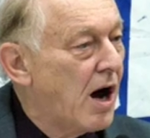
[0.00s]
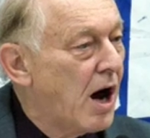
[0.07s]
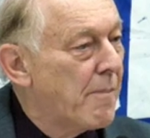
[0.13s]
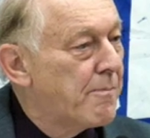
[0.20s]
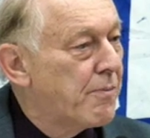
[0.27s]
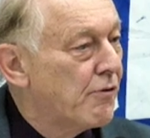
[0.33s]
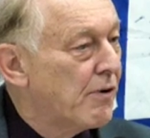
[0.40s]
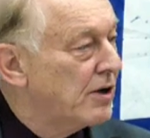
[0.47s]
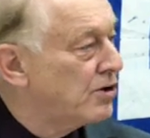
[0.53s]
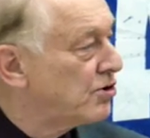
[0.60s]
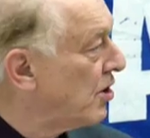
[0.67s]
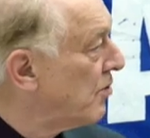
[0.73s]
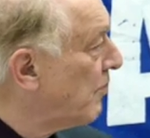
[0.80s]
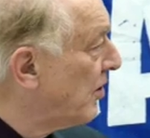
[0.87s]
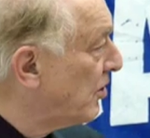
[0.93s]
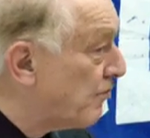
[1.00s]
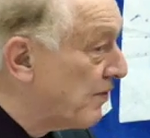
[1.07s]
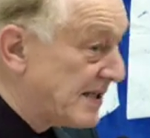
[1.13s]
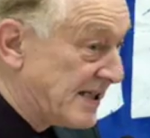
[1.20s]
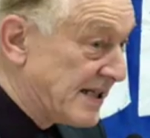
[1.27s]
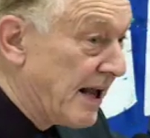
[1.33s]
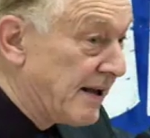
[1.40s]
operation which
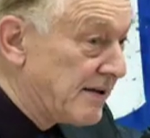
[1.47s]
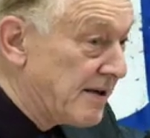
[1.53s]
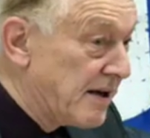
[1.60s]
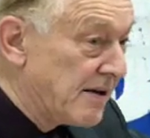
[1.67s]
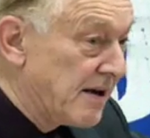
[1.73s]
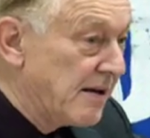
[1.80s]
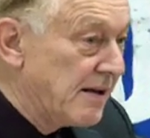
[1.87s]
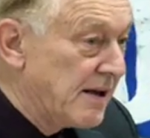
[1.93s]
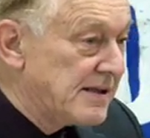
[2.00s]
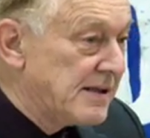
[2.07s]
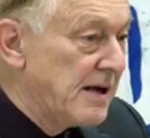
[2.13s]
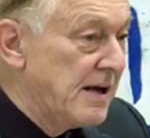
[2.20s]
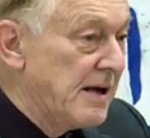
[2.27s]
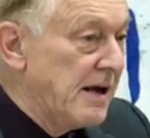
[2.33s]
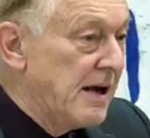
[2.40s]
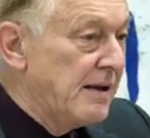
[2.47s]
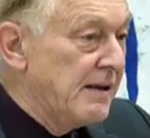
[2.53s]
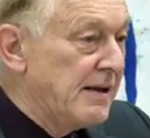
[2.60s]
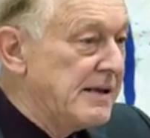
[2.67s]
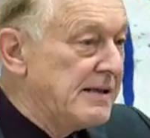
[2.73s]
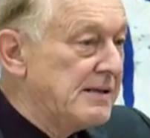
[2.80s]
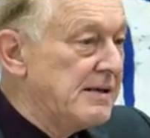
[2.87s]
resulted in
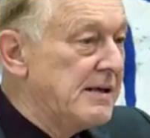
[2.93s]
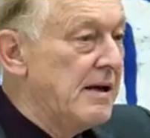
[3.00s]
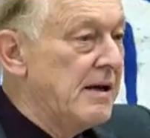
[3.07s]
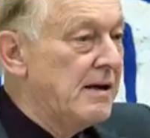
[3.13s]
these